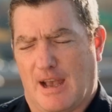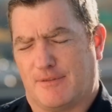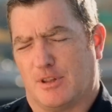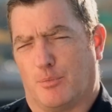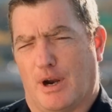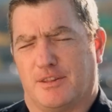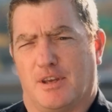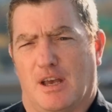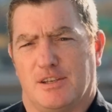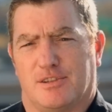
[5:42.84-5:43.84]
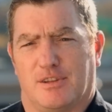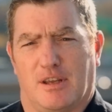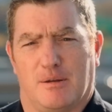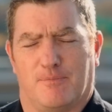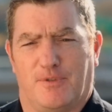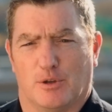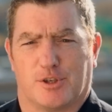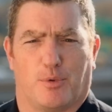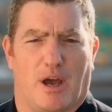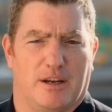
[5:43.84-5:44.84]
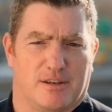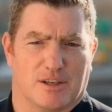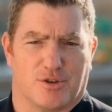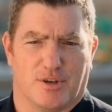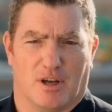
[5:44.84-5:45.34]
After the breath test, the field sobriety tests are